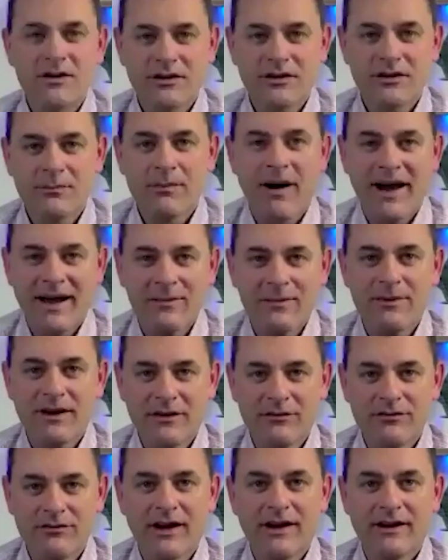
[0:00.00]
the Miami
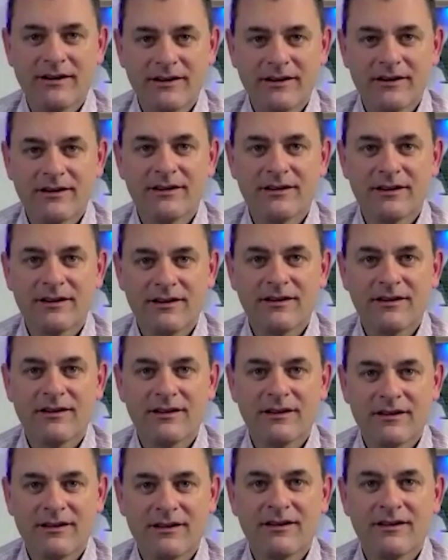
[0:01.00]
event Yes, in